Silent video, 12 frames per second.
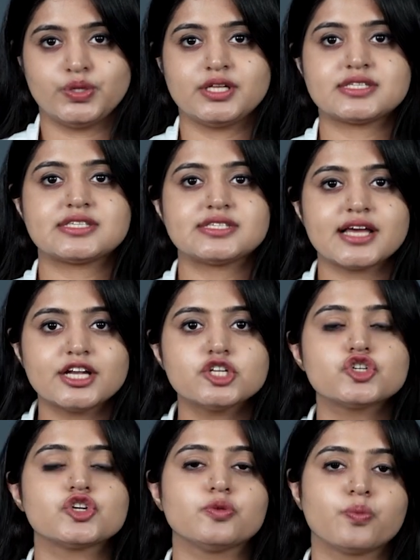with the
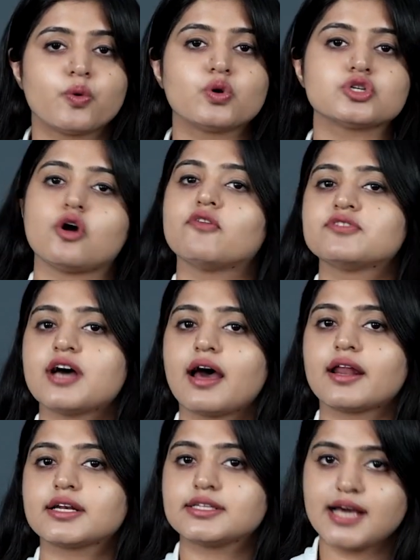Central Board of
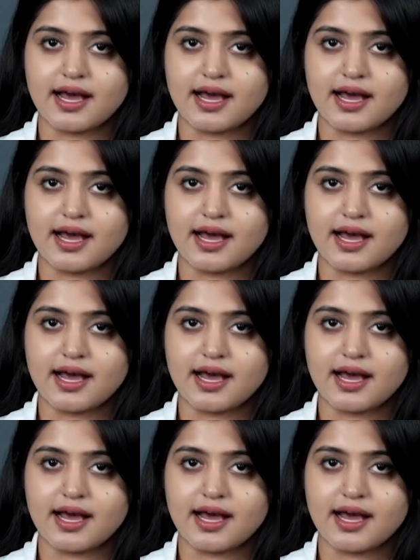Direct